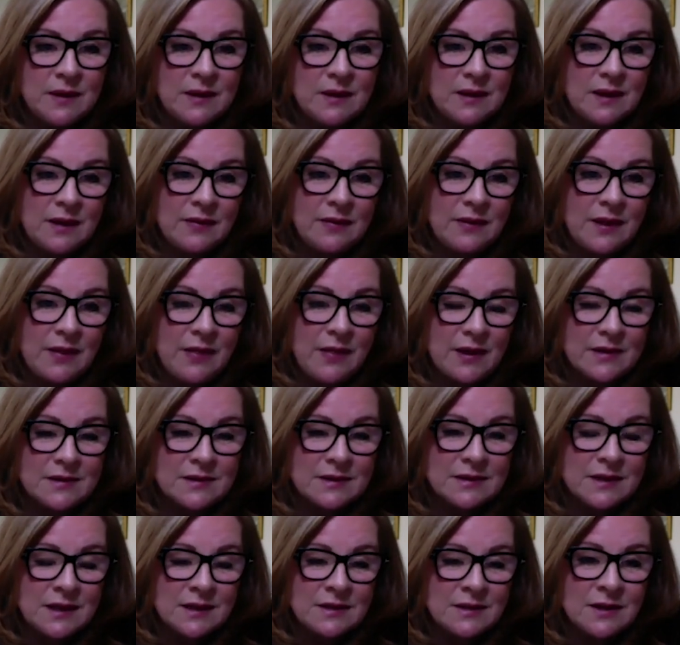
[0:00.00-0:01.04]
and then that
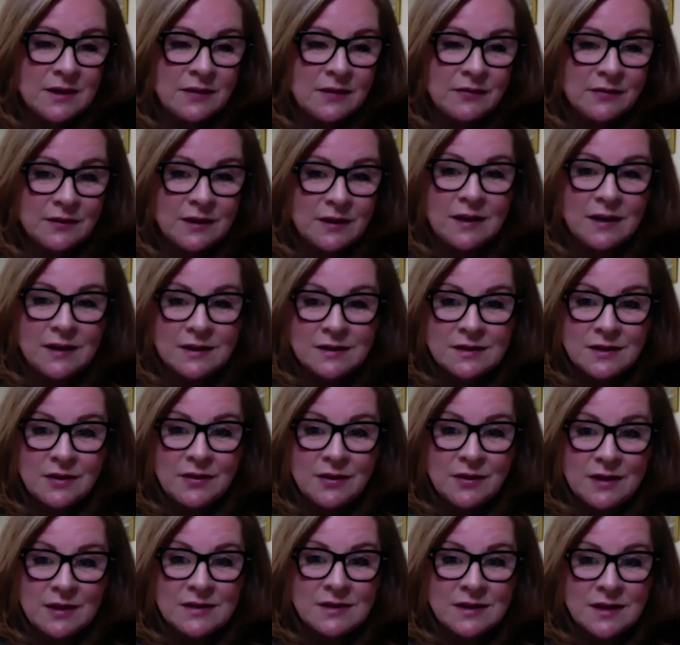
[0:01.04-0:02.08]
stays overnight. So
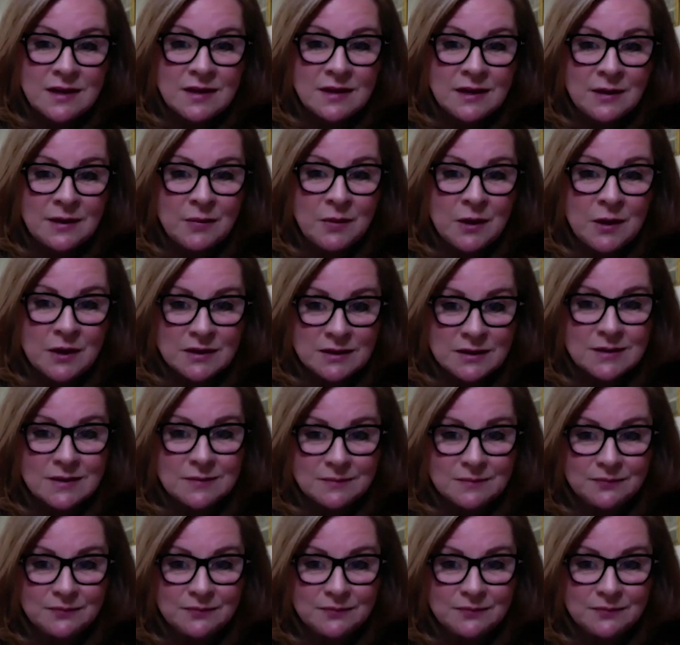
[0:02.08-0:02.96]
that certainly works.